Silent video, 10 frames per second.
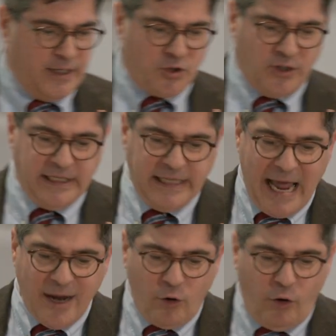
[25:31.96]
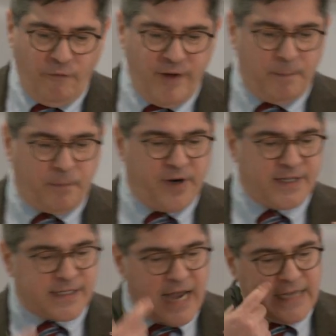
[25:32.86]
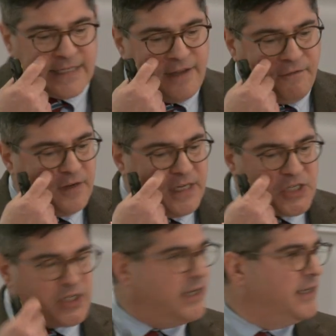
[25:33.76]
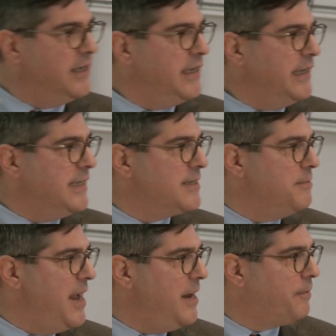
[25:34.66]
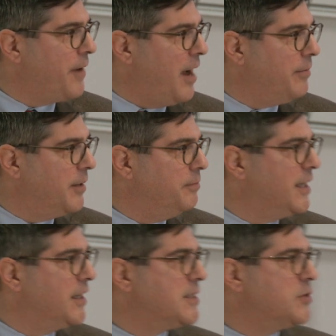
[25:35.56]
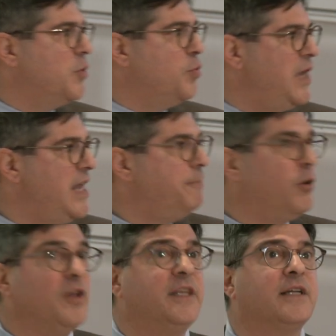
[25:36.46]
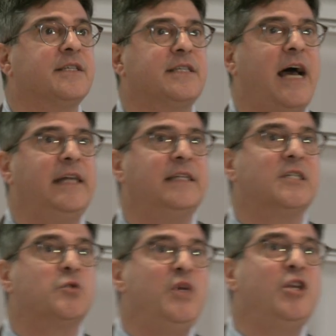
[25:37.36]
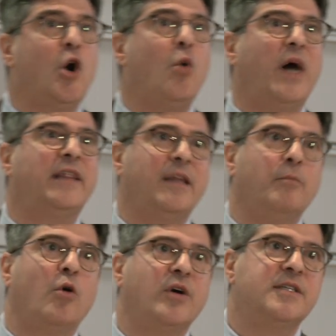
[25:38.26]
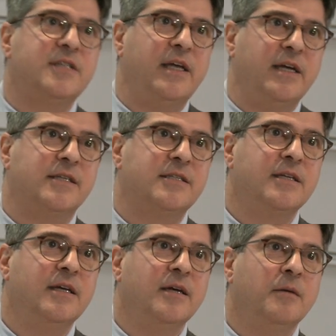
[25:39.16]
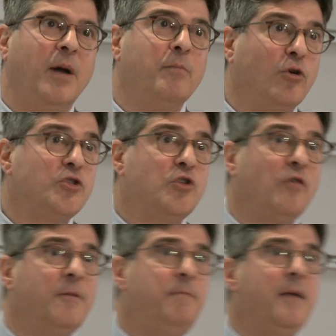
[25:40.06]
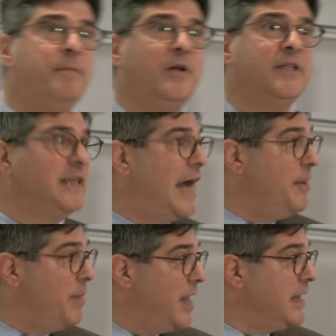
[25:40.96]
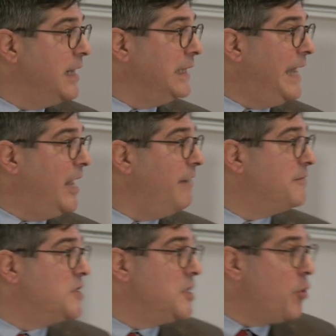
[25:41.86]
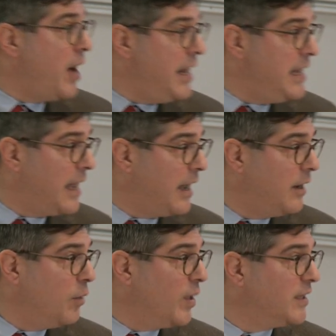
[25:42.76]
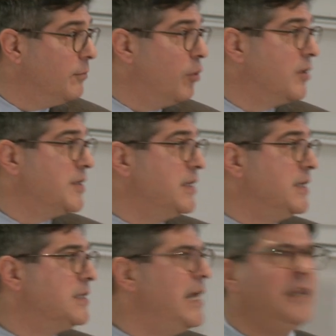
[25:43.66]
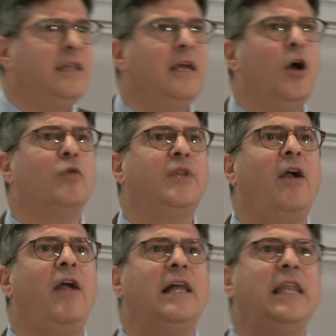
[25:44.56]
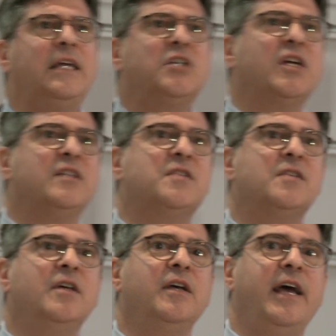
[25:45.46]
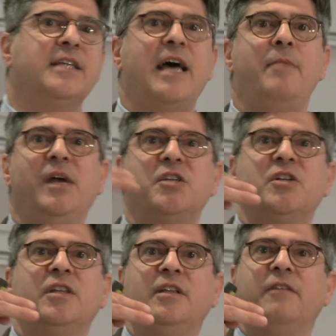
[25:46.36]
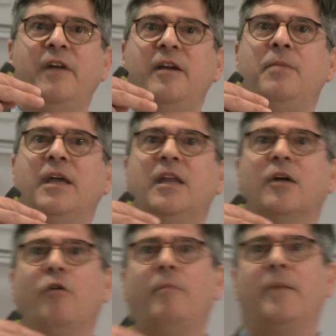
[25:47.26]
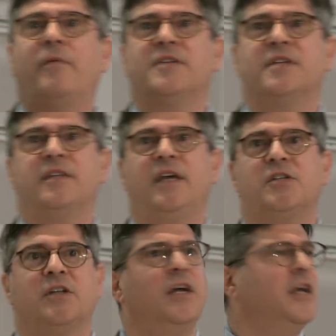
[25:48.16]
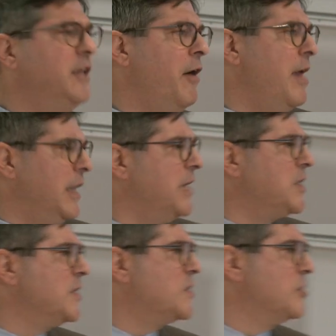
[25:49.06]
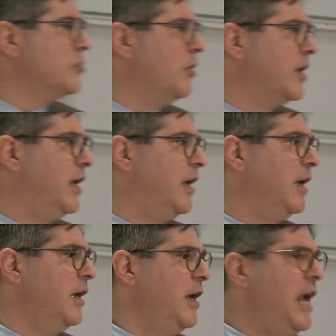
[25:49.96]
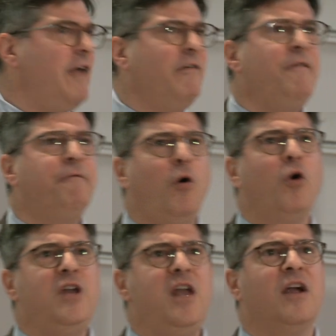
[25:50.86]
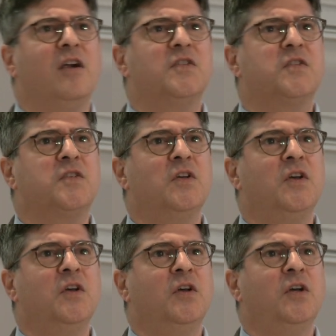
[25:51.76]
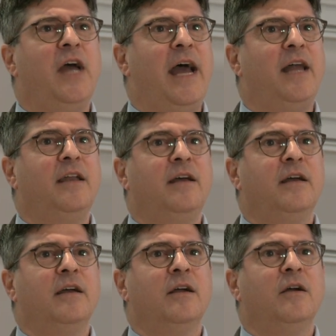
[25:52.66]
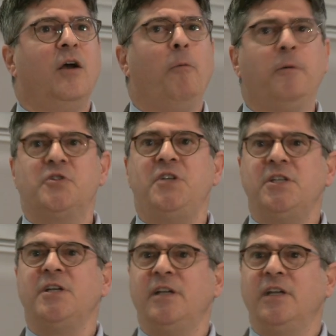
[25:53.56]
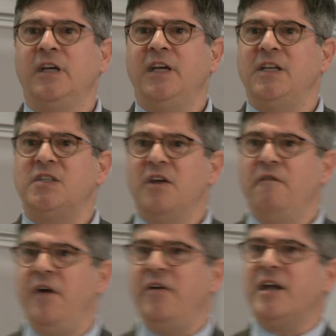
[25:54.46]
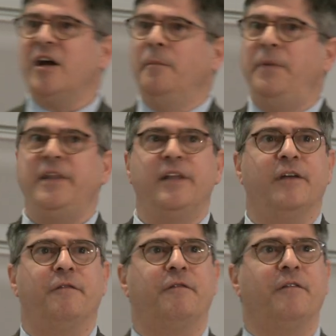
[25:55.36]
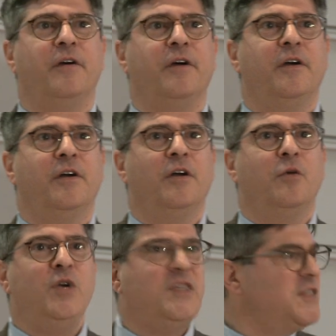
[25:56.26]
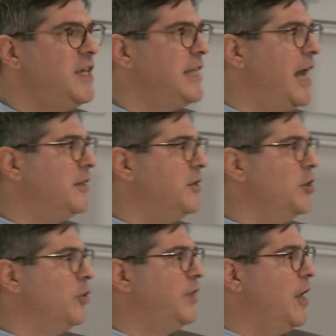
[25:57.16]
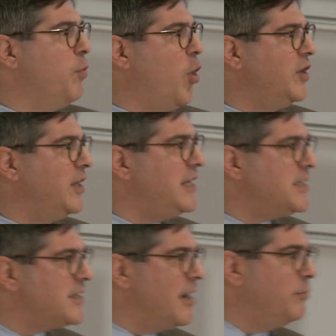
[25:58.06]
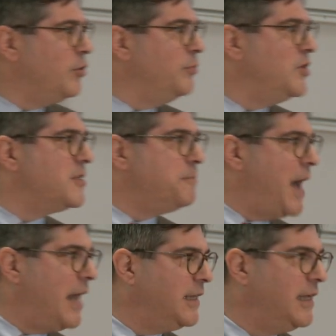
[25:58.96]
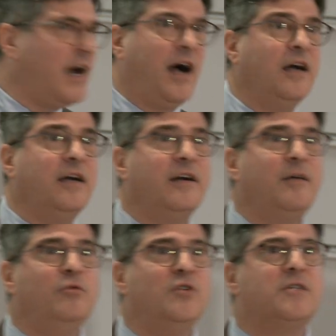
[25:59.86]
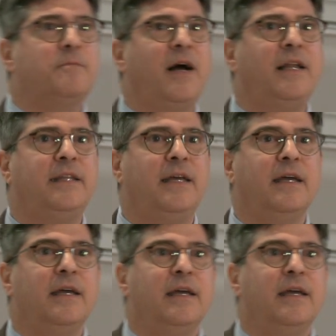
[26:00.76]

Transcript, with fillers: So, the lack of a precise definition is the main problem because we political scientists, we know what democracy is. But most of the people, the laymen, they have zero idea what democracy is. They think, oh, there are elections, as I mentioned in the very beginning of my presentation. There are elections in Turkey every four years. And opposition is very competitive. We see that, you know, they won Istanbul municipality, Ankara municipality.